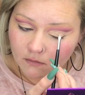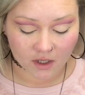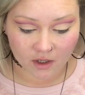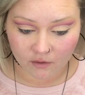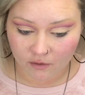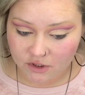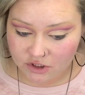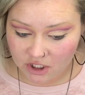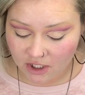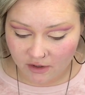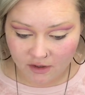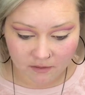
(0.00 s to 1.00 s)
Okay, you want to
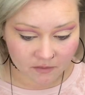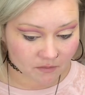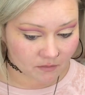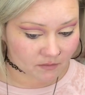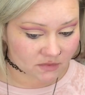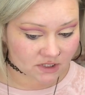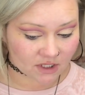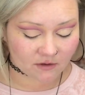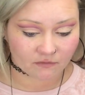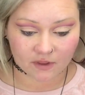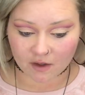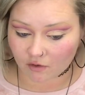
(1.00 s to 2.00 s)
check them and see
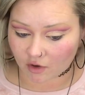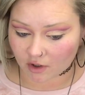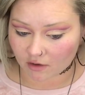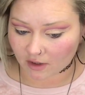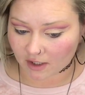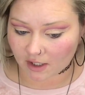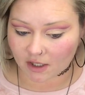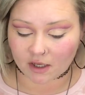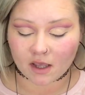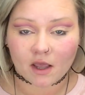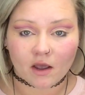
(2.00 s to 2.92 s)
if they look like